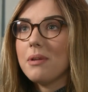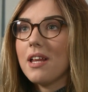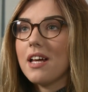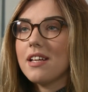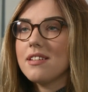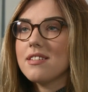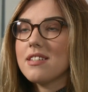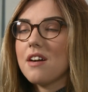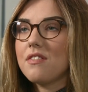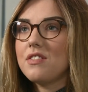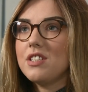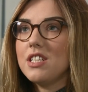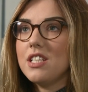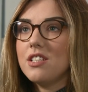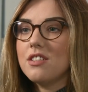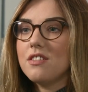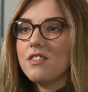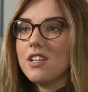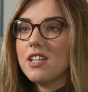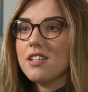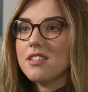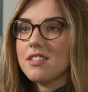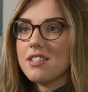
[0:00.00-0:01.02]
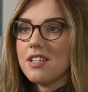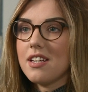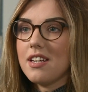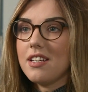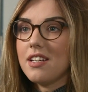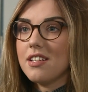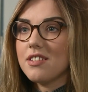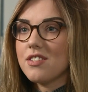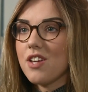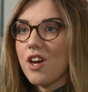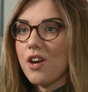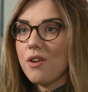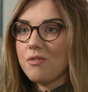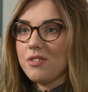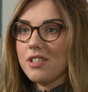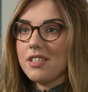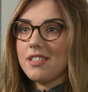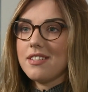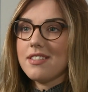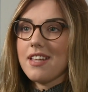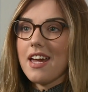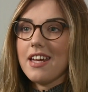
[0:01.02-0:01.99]
plans after university are to
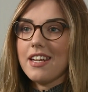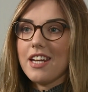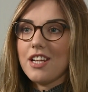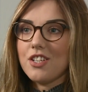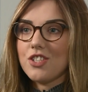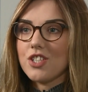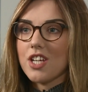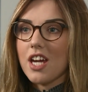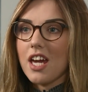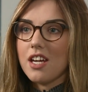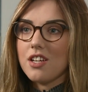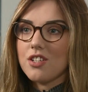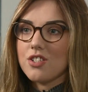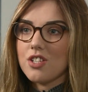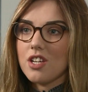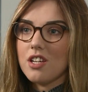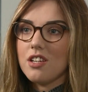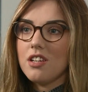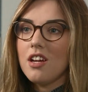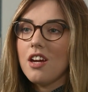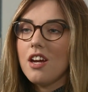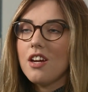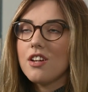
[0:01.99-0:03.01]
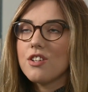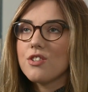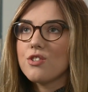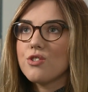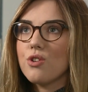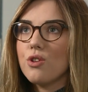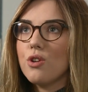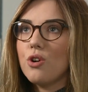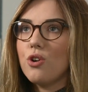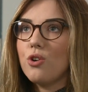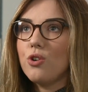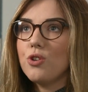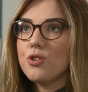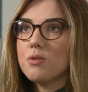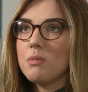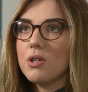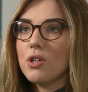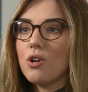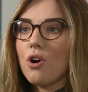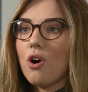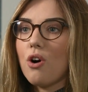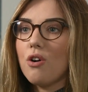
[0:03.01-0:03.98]
hopefully stay in education. So the
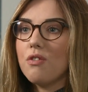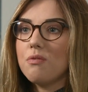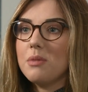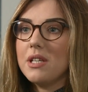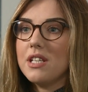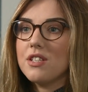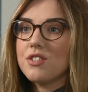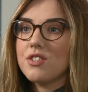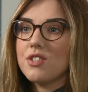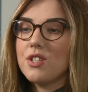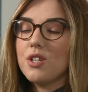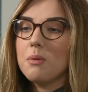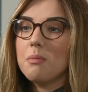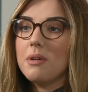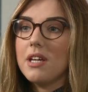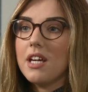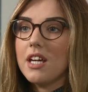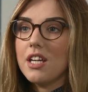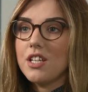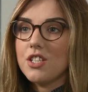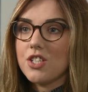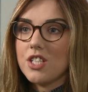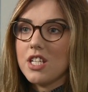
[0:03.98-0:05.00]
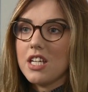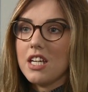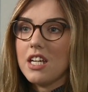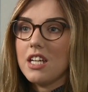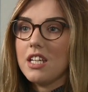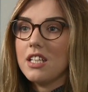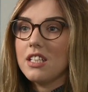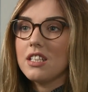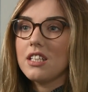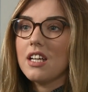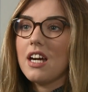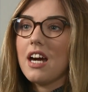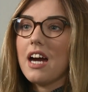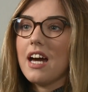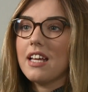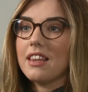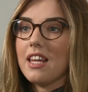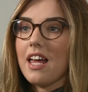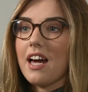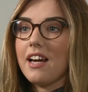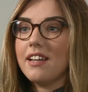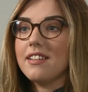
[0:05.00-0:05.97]
ultimate goal for me is to do a PhD.
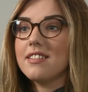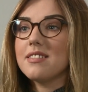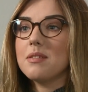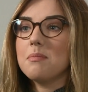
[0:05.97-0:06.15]
I'd like